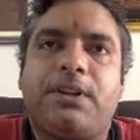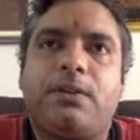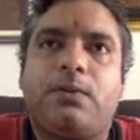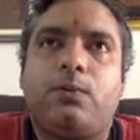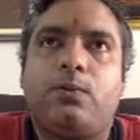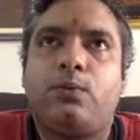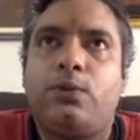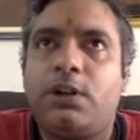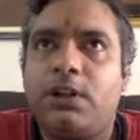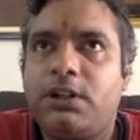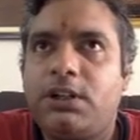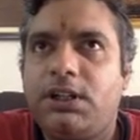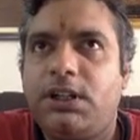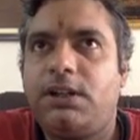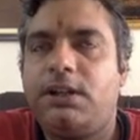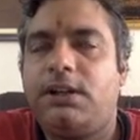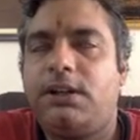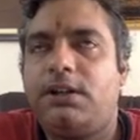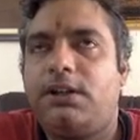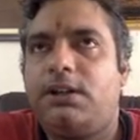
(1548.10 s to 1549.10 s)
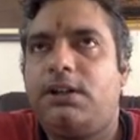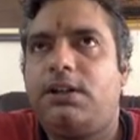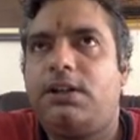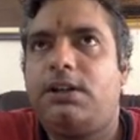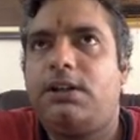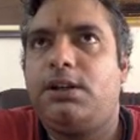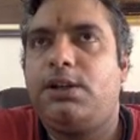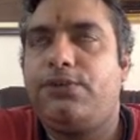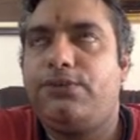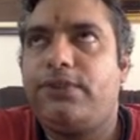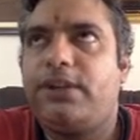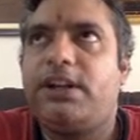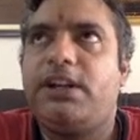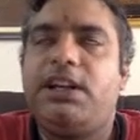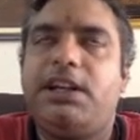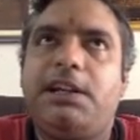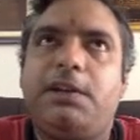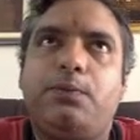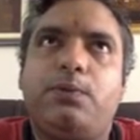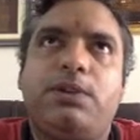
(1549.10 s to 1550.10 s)
What if we are
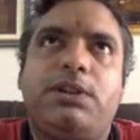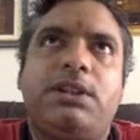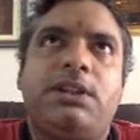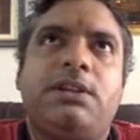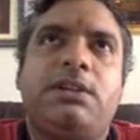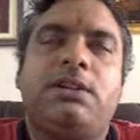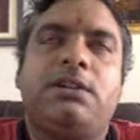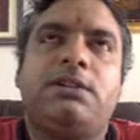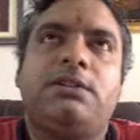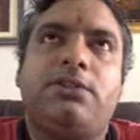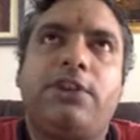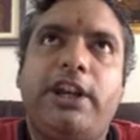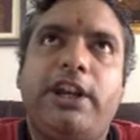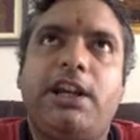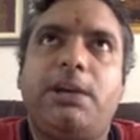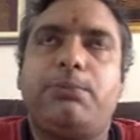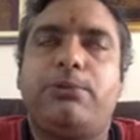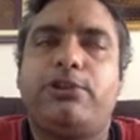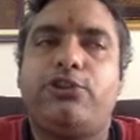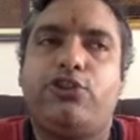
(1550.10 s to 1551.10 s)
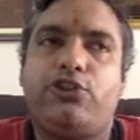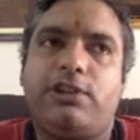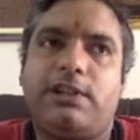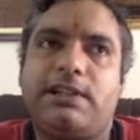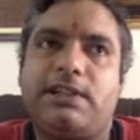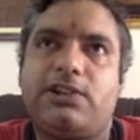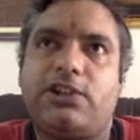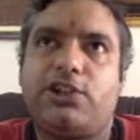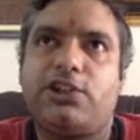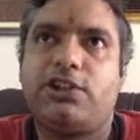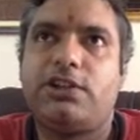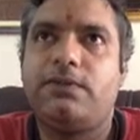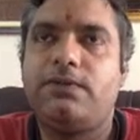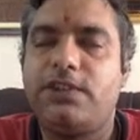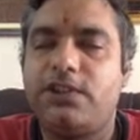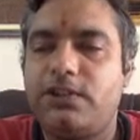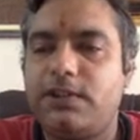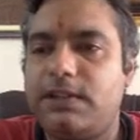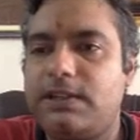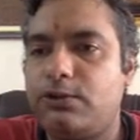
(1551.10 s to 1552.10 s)
dealing with a three-dimensional structure,
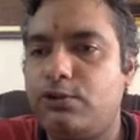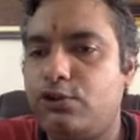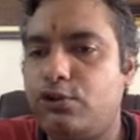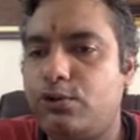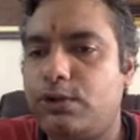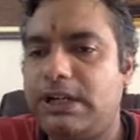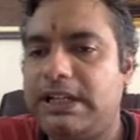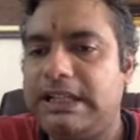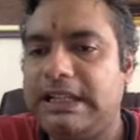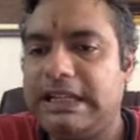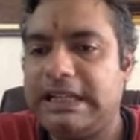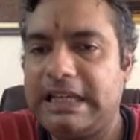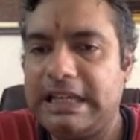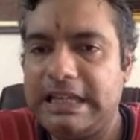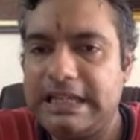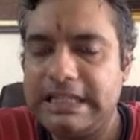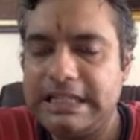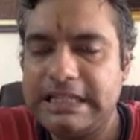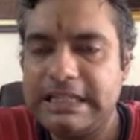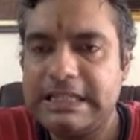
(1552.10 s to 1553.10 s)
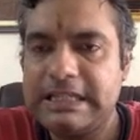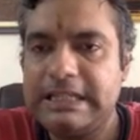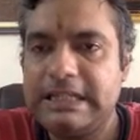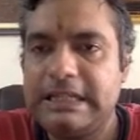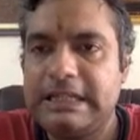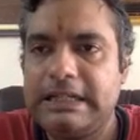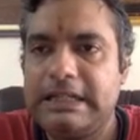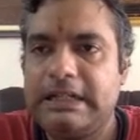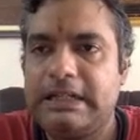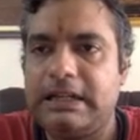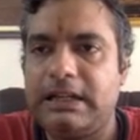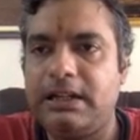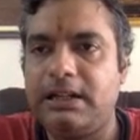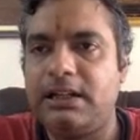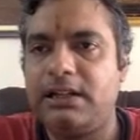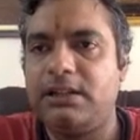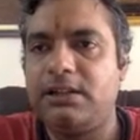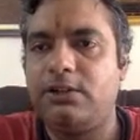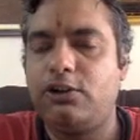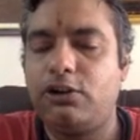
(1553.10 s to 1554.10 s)
which is usually the case in
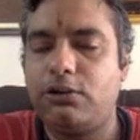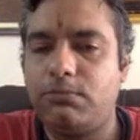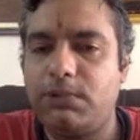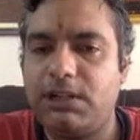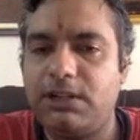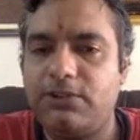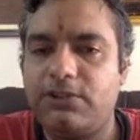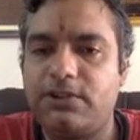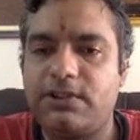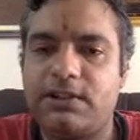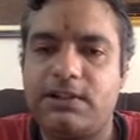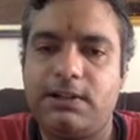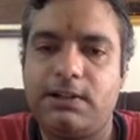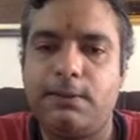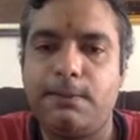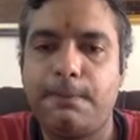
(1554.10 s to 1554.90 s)
a normal crystal?